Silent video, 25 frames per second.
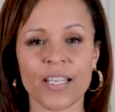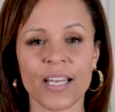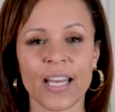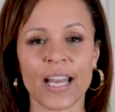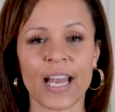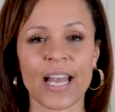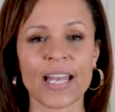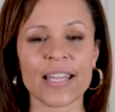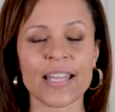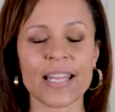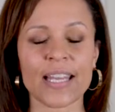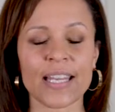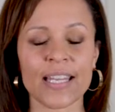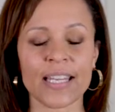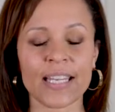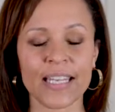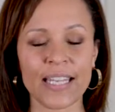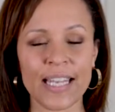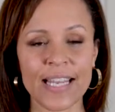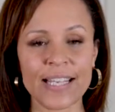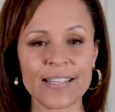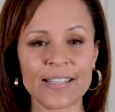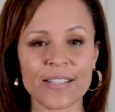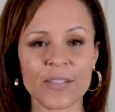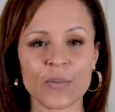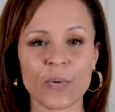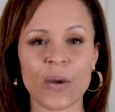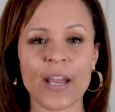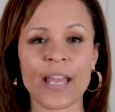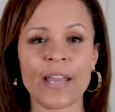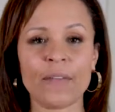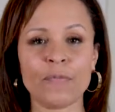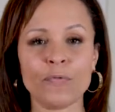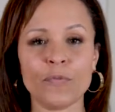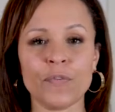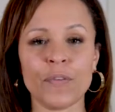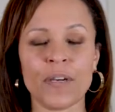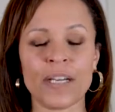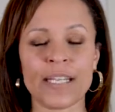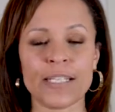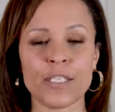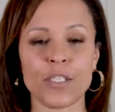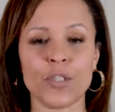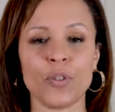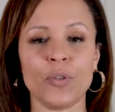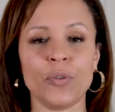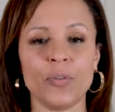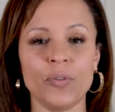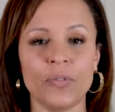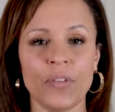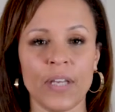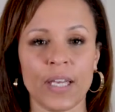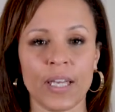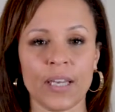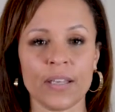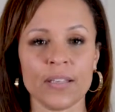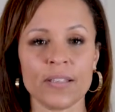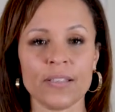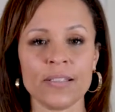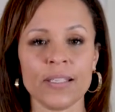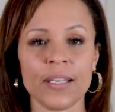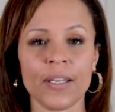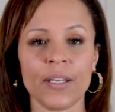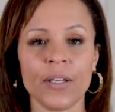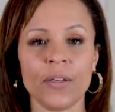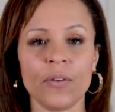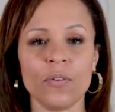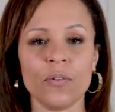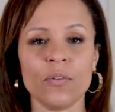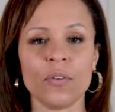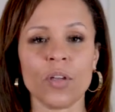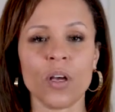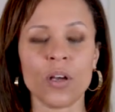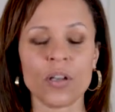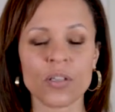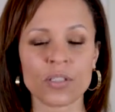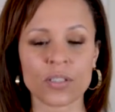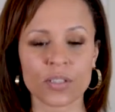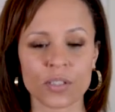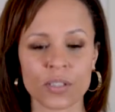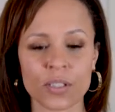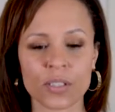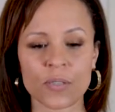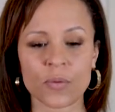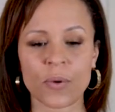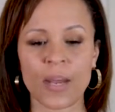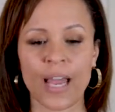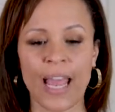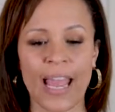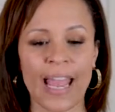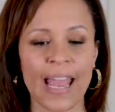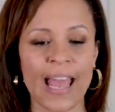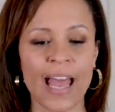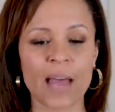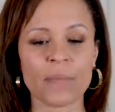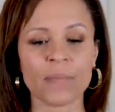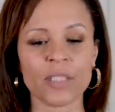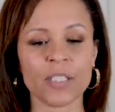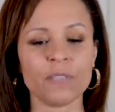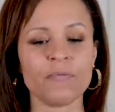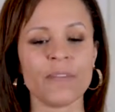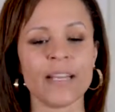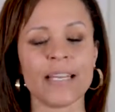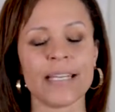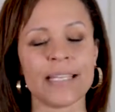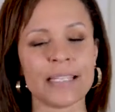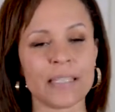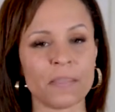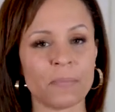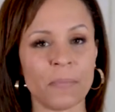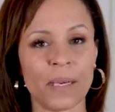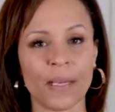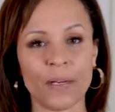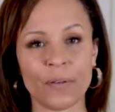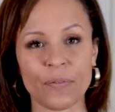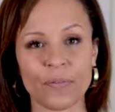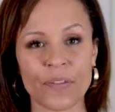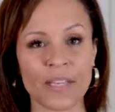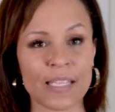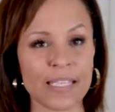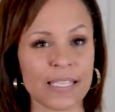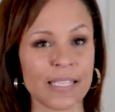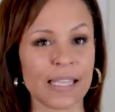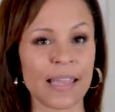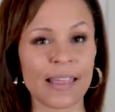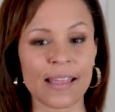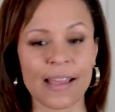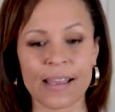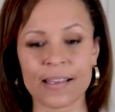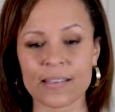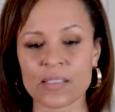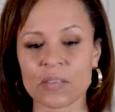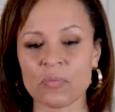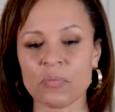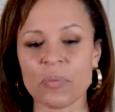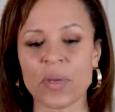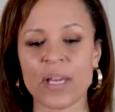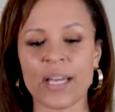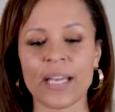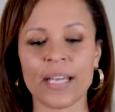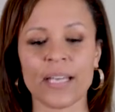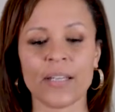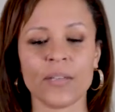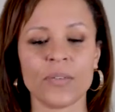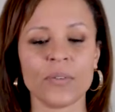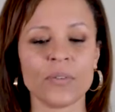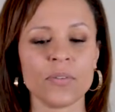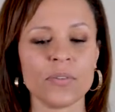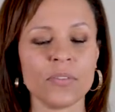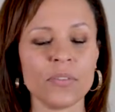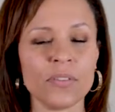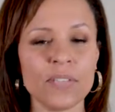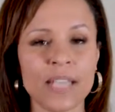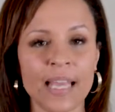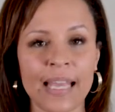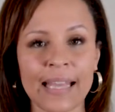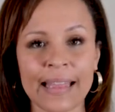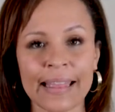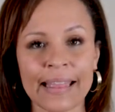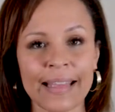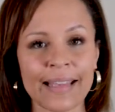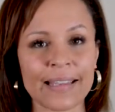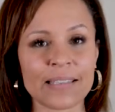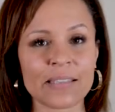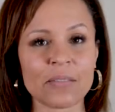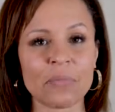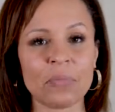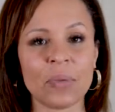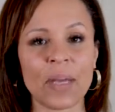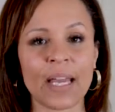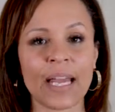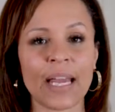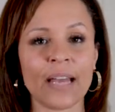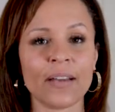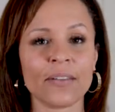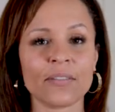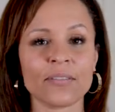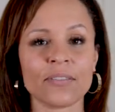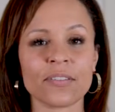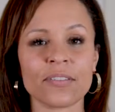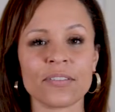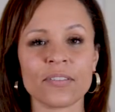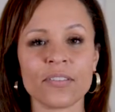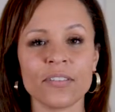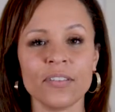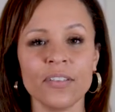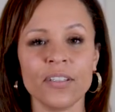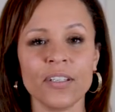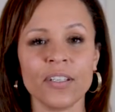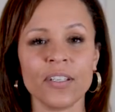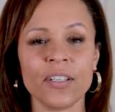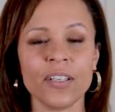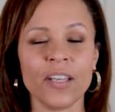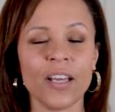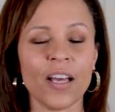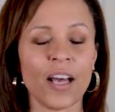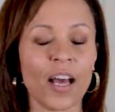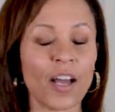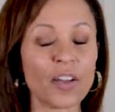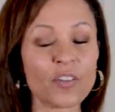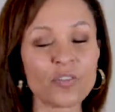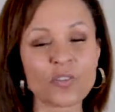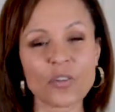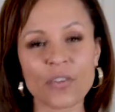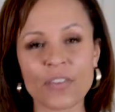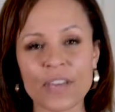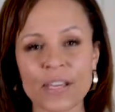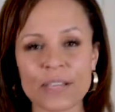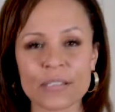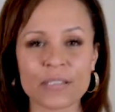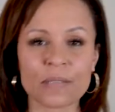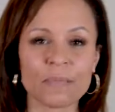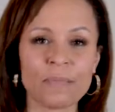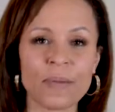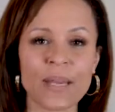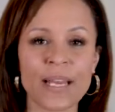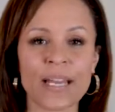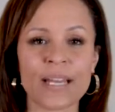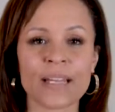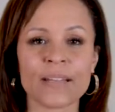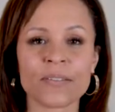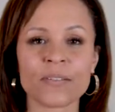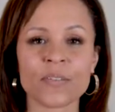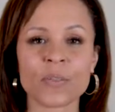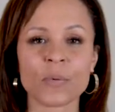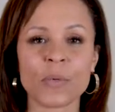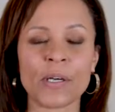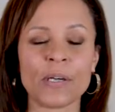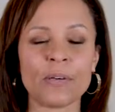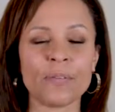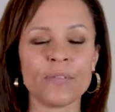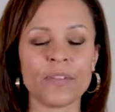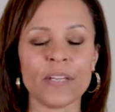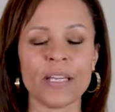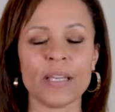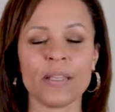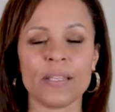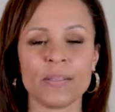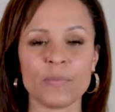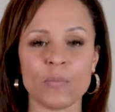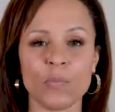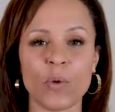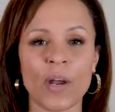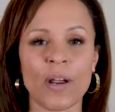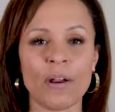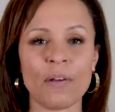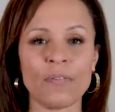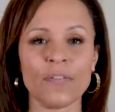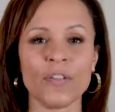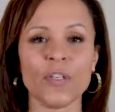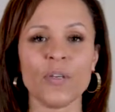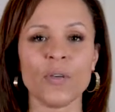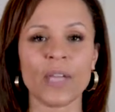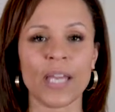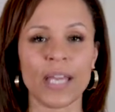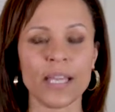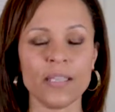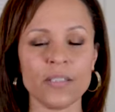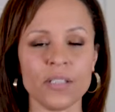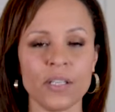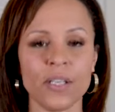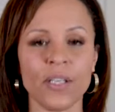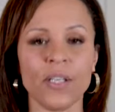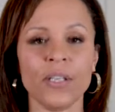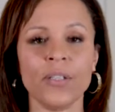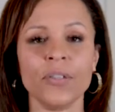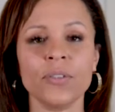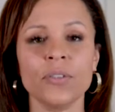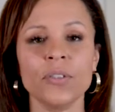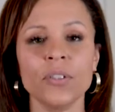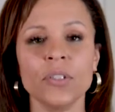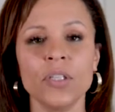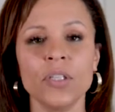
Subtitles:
And then let's sway and find your figure. So ask the sway, am I ready to manifest £1,000, £10,000, £100,000, wherever you get to?